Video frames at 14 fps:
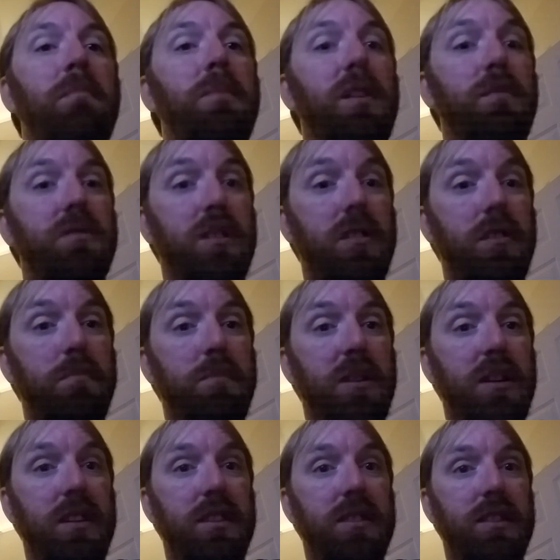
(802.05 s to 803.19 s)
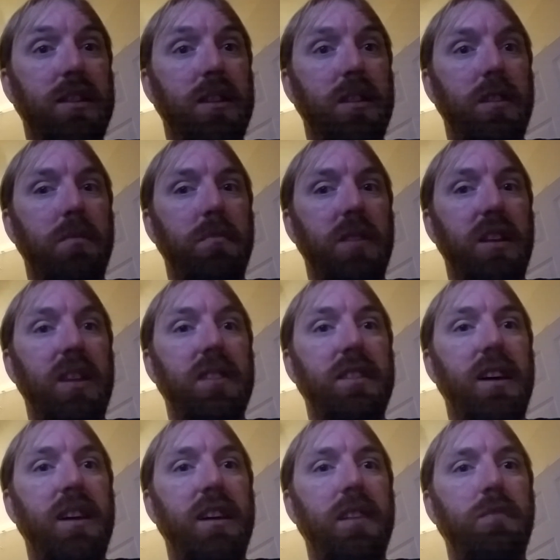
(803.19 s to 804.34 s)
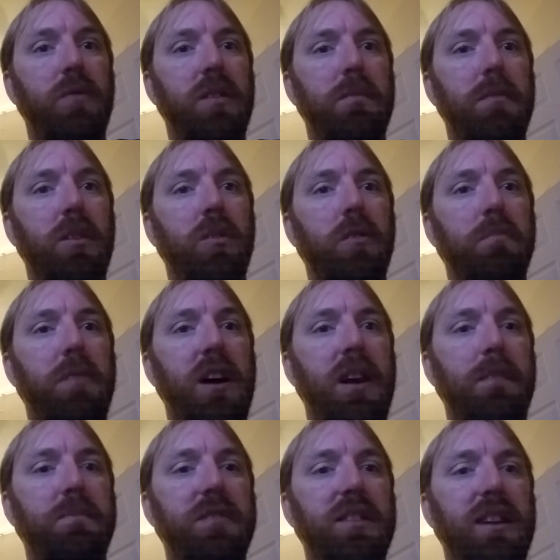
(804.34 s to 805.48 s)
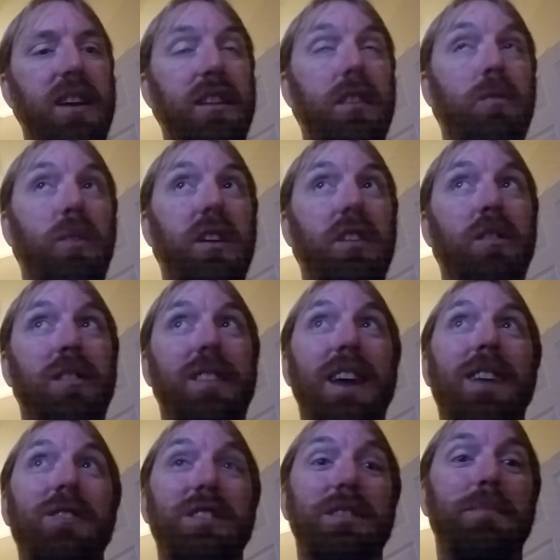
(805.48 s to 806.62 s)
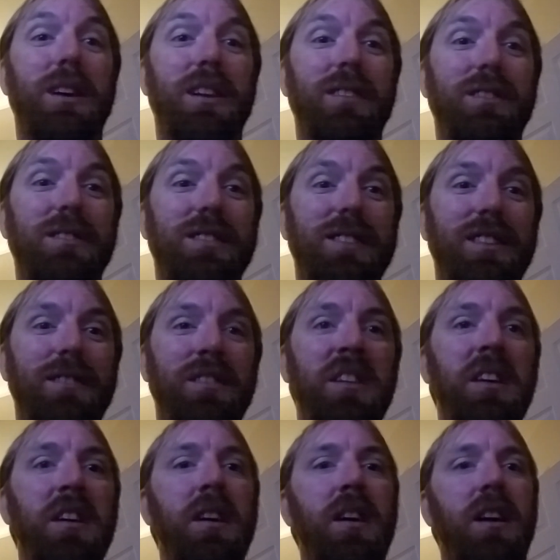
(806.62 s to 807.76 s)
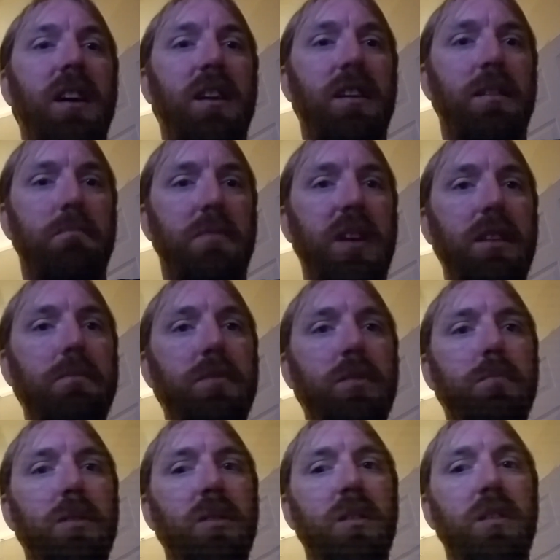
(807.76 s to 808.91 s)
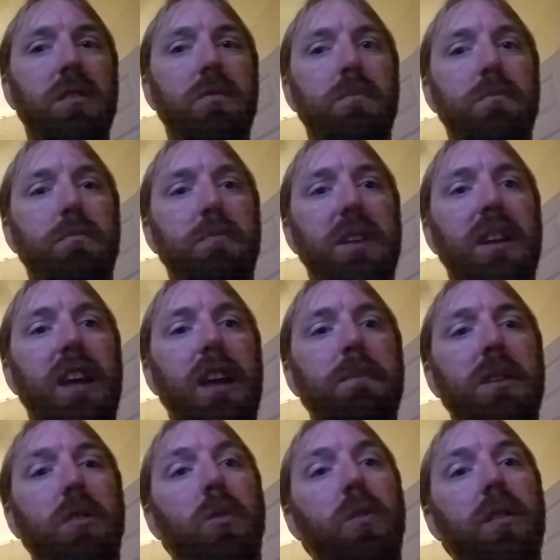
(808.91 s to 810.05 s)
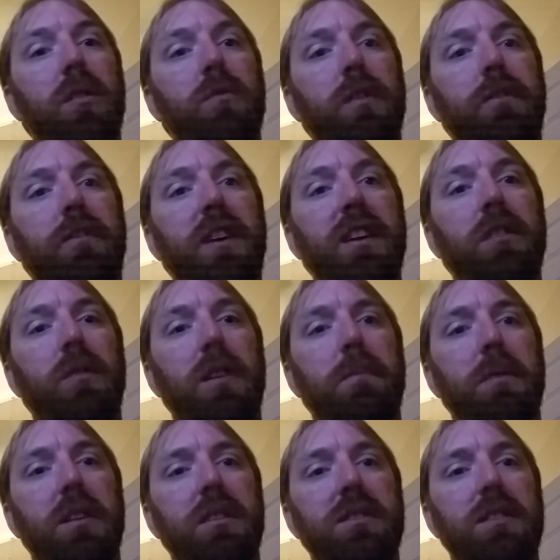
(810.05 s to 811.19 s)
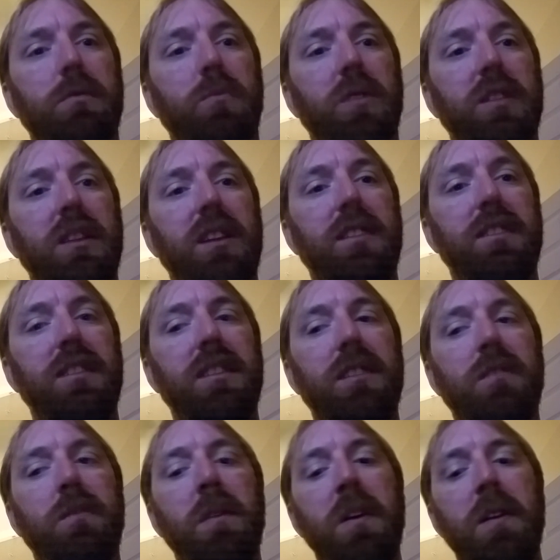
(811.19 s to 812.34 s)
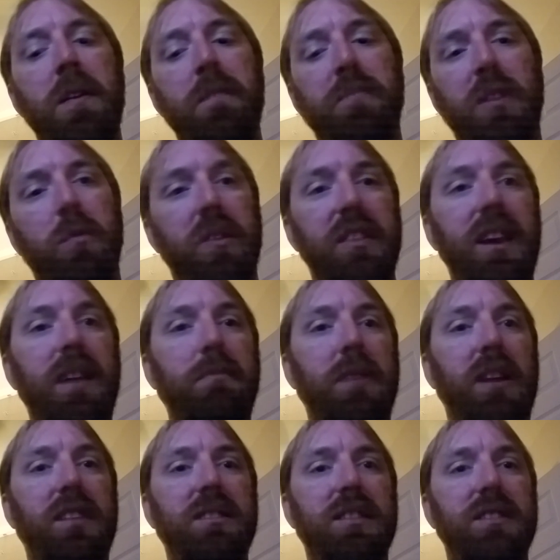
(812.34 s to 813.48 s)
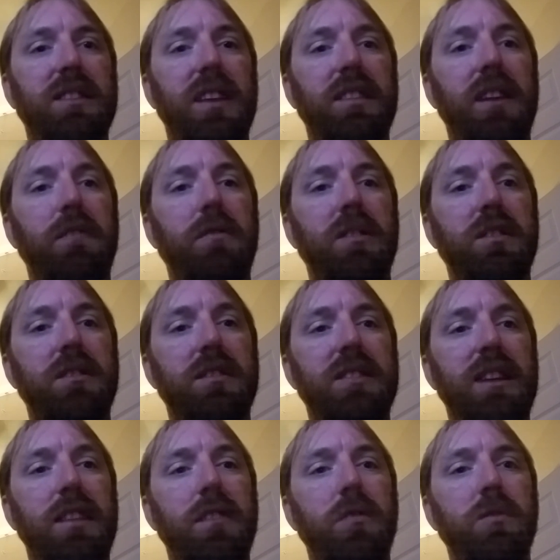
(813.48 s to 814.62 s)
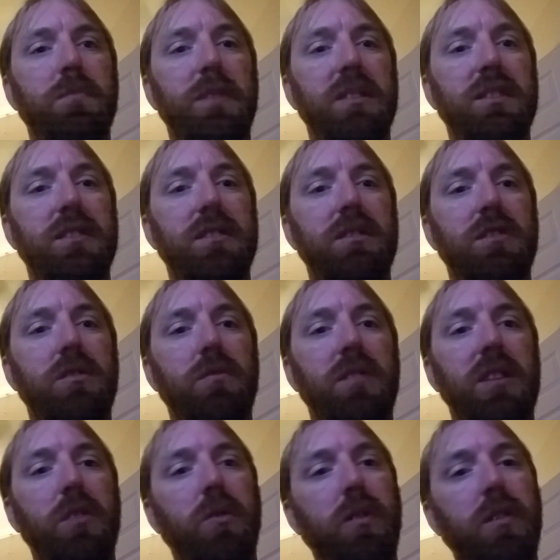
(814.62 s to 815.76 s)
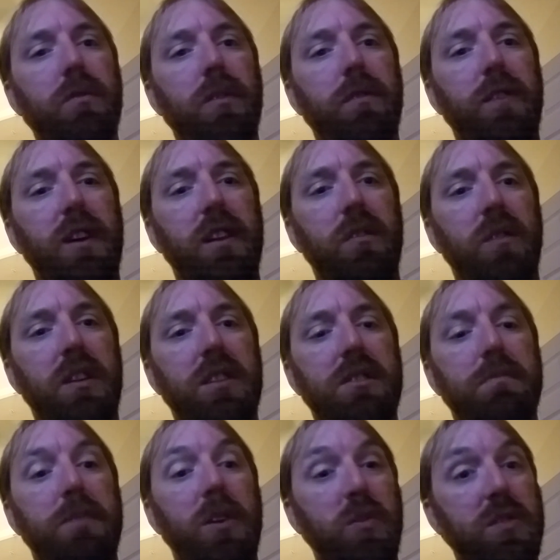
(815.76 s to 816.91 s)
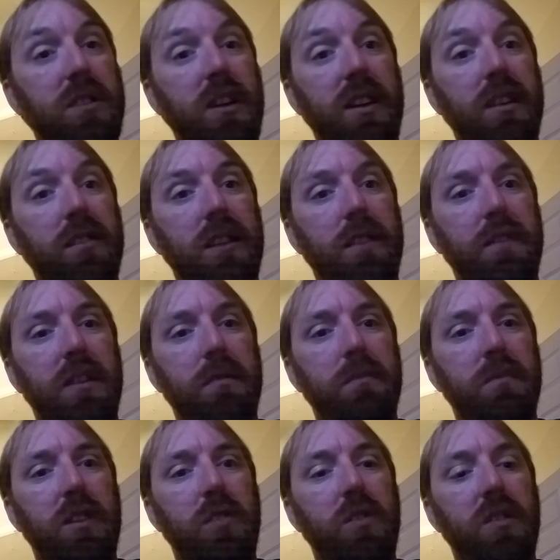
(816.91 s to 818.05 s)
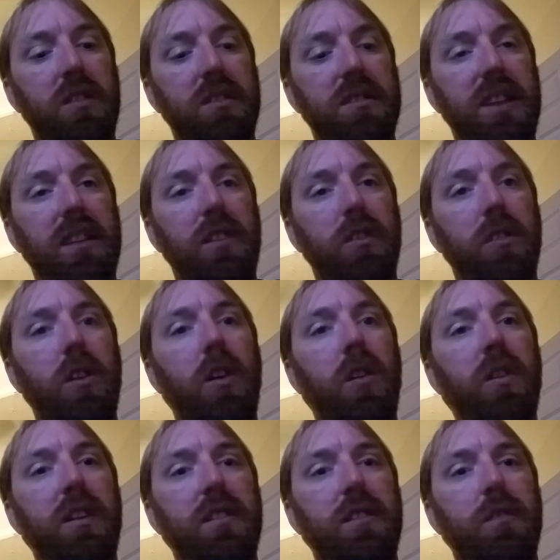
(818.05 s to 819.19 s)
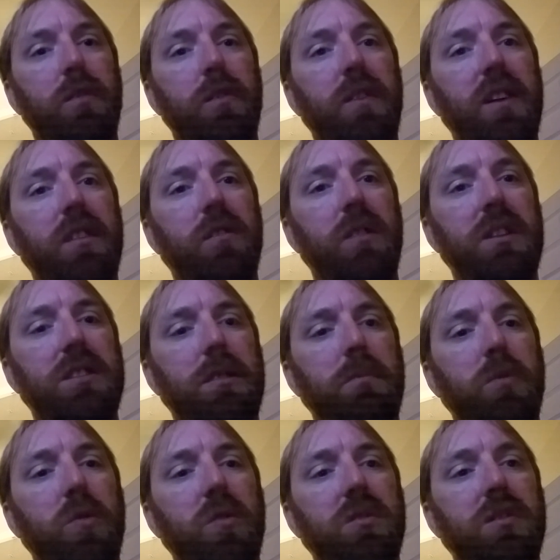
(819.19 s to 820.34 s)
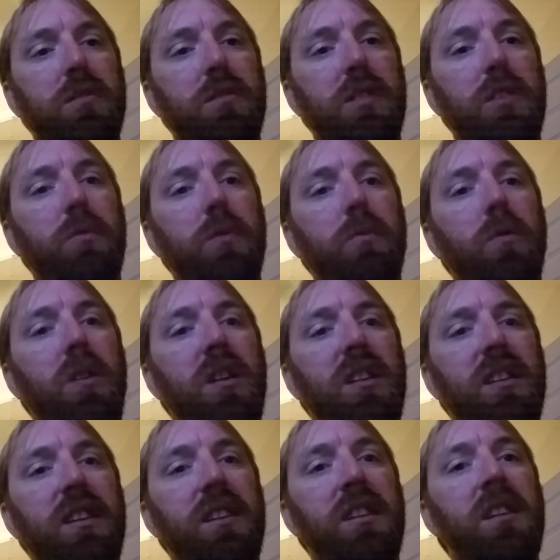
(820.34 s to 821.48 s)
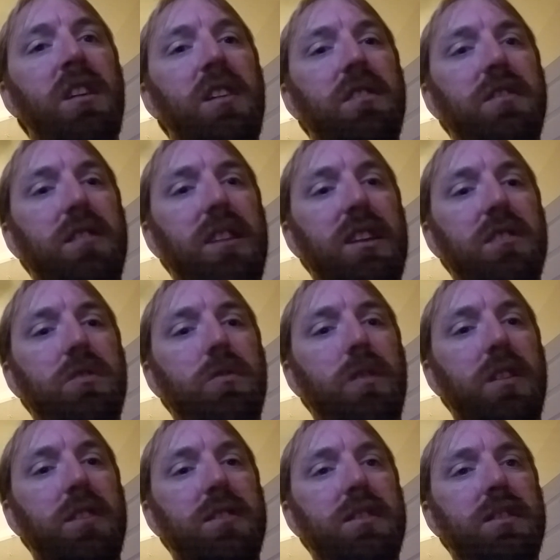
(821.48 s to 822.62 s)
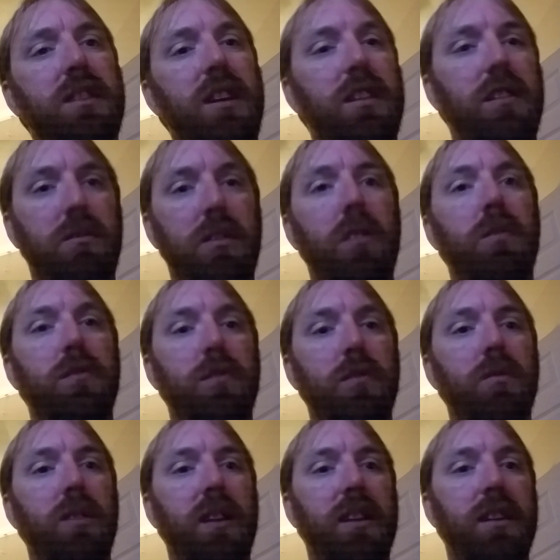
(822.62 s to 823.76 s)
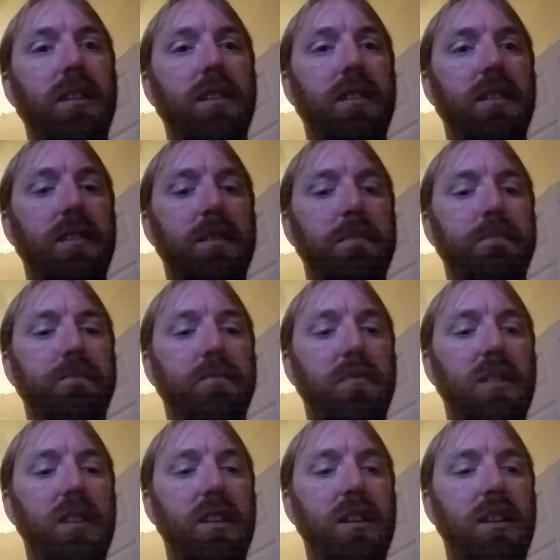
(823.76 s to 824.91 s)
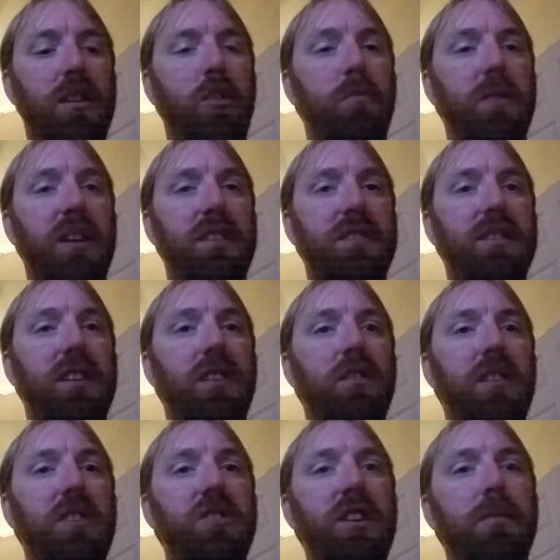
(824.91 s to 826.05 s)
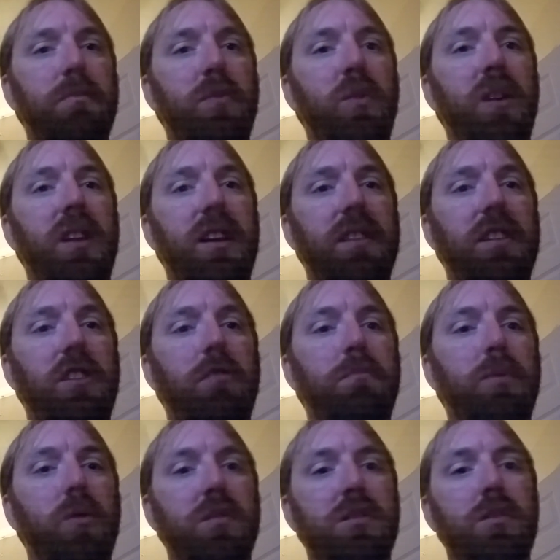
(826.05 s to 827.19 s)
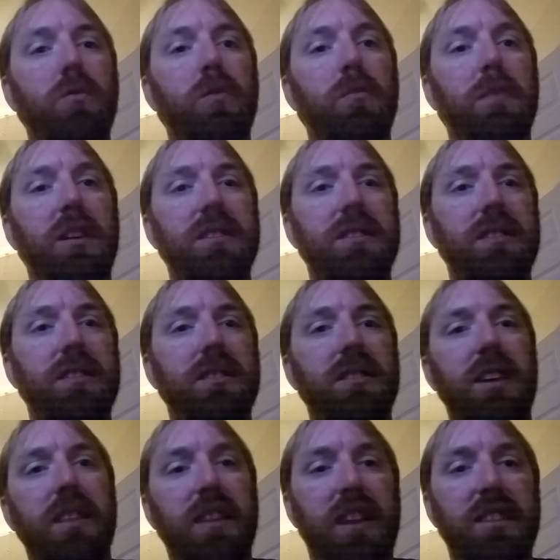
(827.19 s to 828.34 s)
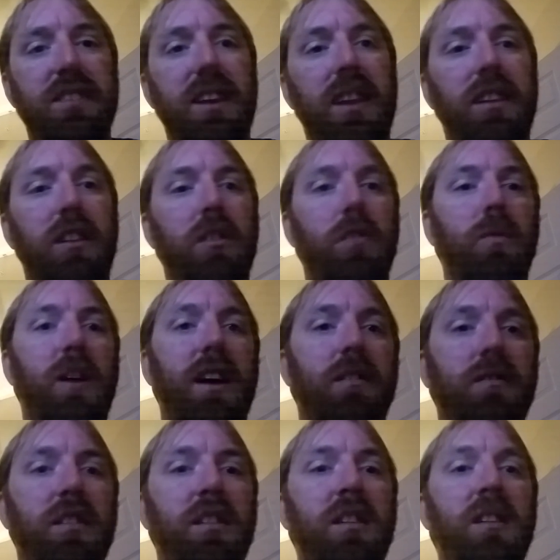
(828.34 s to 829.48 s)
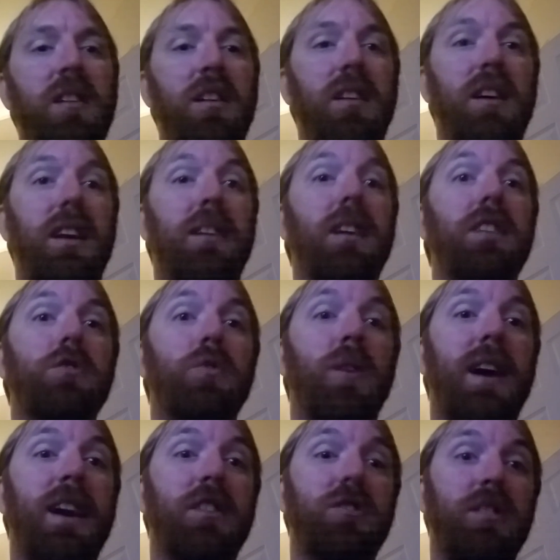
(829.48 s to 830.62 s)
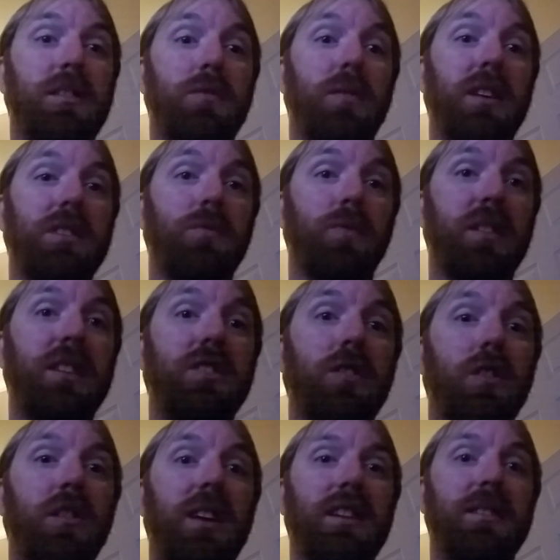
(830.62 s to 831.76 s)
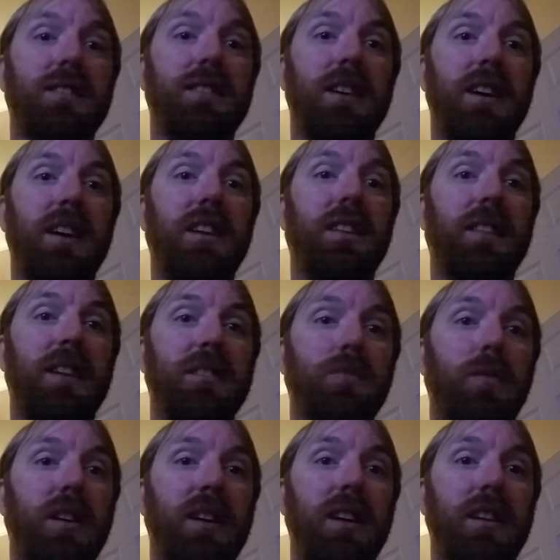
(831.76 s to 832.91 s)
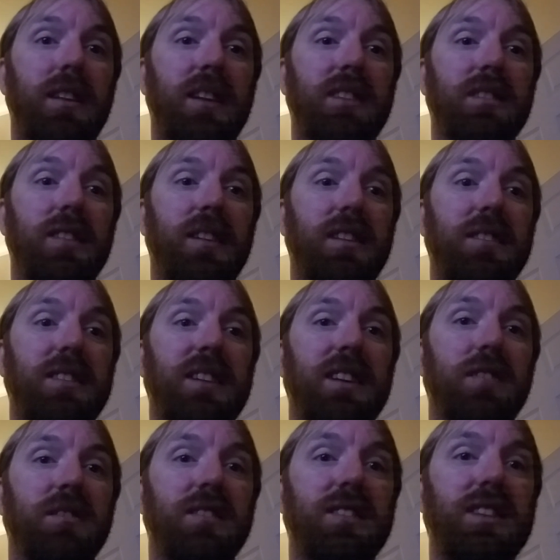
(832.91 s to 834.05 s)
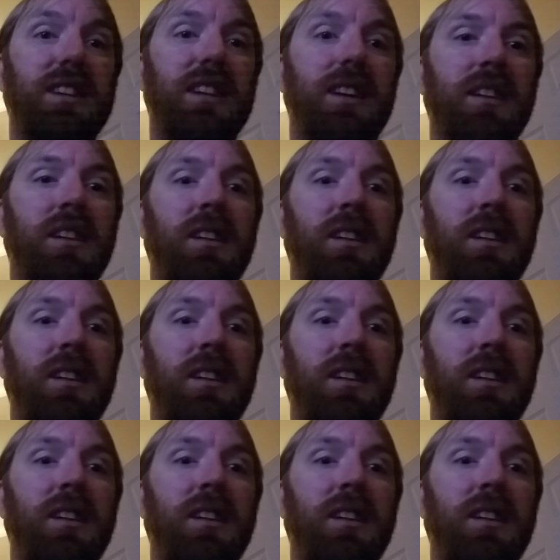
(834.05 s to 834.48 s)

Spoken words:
But it was a good bus, and it died when the motor popped at 300,000 miles. So my Bluebird became an oil refinery bus, and what that means is that they would send those buses to the oil refineries post 9/11. You couldn't take your car into the refineries anymore, so you would walk to the entrance and you'd go through like a Homeland Security checkpoint, and then you'd board school buses and they'd take you around. It got trashed, that's why it's really dirty inside, and that's why it needs a lot of TLC.